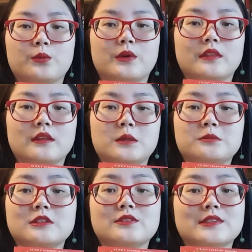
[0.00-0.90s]
with a
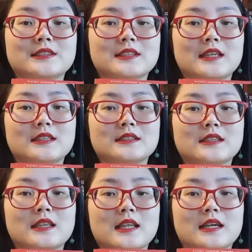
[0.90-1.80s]
previous case
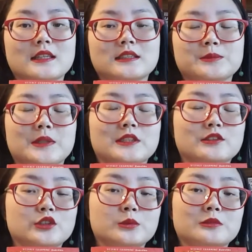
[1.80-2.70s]
that Inspector
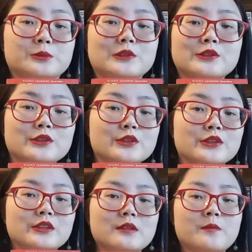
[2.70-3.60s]
Chopra worked
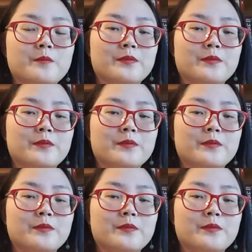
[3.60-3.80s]
on.